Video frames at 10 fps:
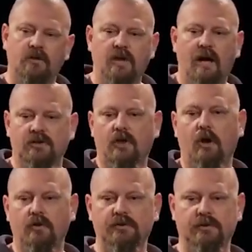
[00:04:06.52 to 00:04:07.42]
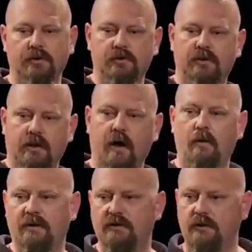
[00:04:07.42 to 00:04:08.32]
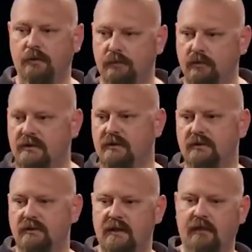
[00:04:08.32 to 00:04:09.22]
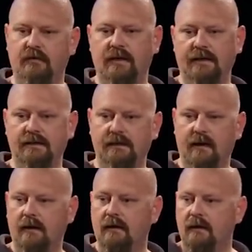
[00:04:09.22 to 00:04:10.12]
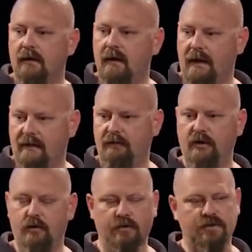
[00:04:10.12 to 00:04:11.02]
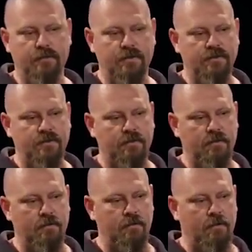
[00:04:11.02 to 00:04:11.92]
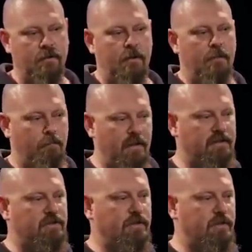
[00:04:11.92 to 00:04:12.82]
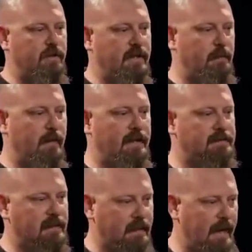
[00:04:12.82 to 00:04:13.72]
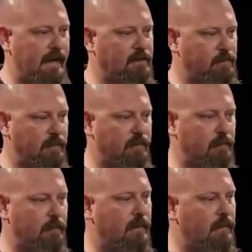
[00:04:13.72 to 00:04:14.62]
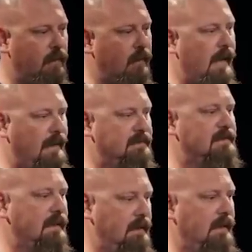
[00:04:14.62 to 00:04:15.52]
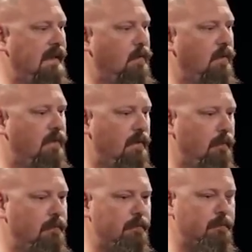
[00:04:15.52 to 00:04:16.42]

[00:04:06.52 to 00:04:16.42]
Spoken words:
Charles Colson used to go into prisons every Easter and every Christmas, minister to the inmates, engage with them, and sit and eat with them.